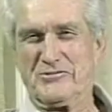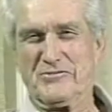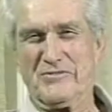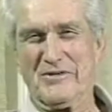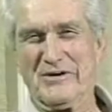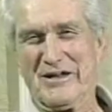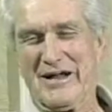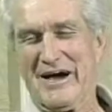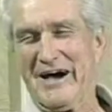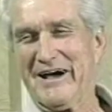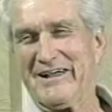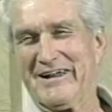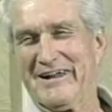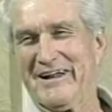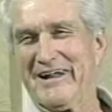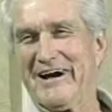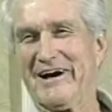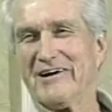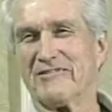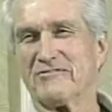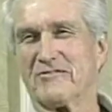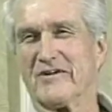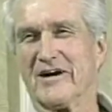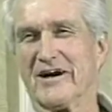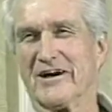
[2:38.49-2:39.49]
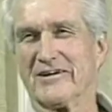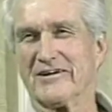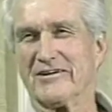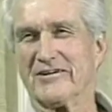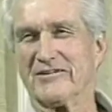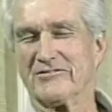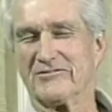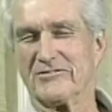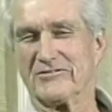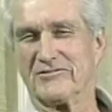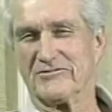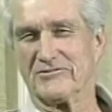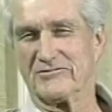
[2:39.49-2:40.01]
but I found it
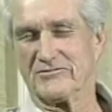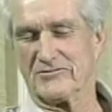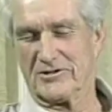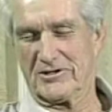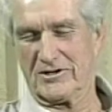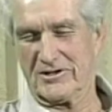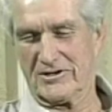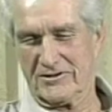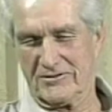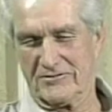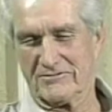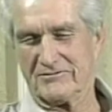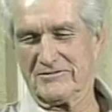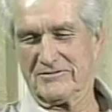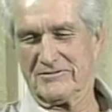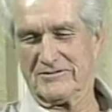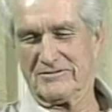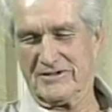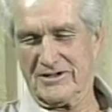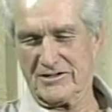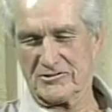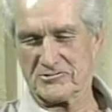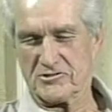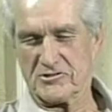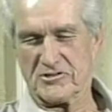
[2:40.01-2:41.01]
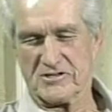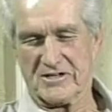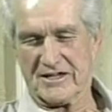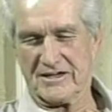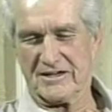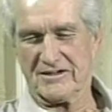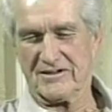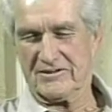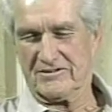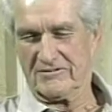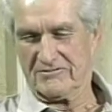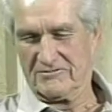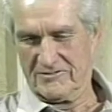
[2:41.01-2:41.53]
very interesting
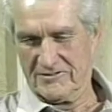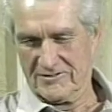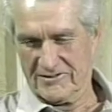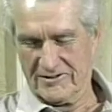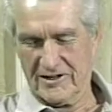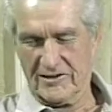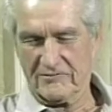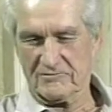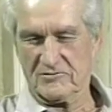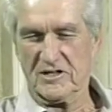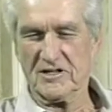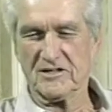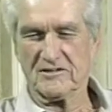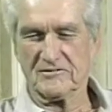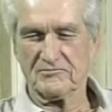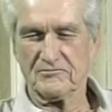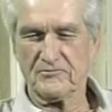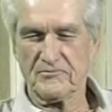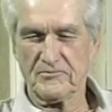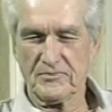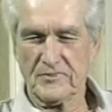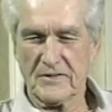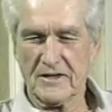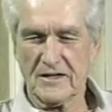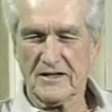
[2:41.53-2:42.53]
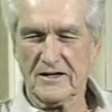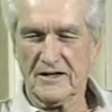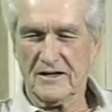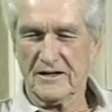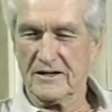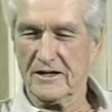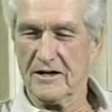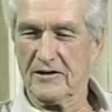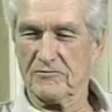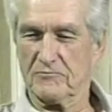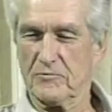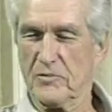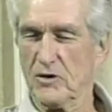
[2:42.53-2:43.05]
and loved it.
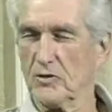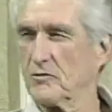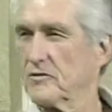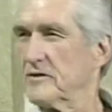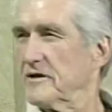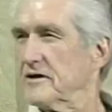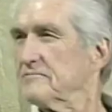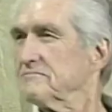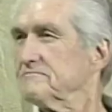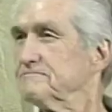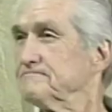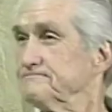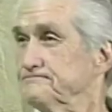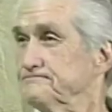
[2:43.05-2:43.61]
Loved both of them.